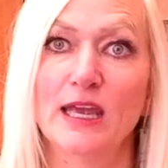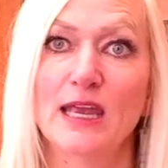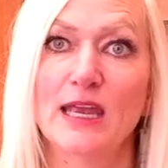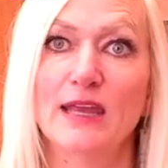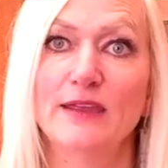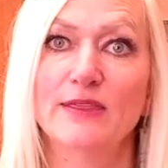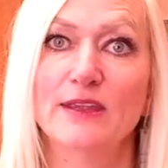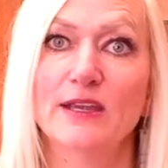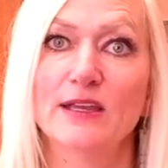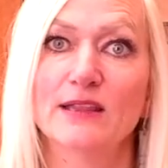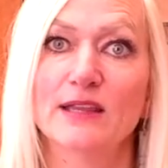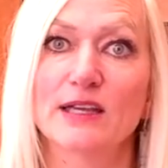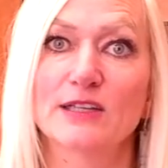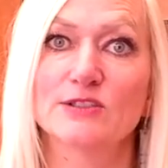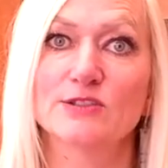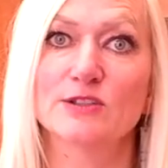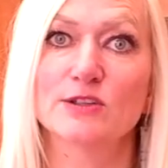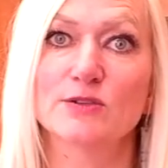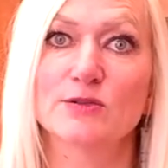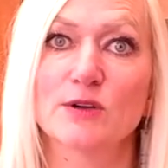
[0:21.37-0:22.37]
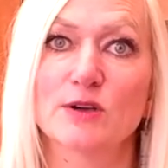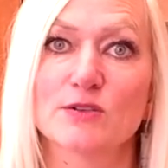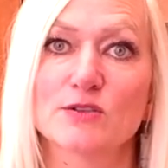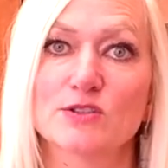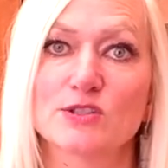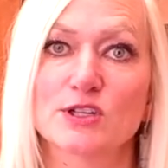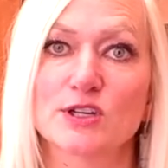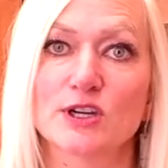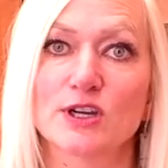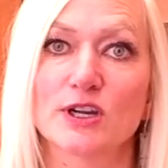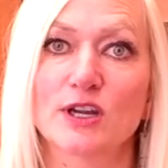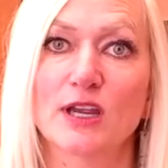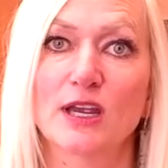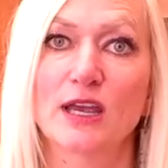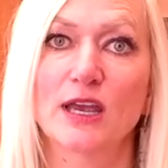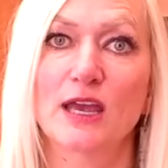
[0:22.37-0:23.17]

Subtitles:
in the electric roaster.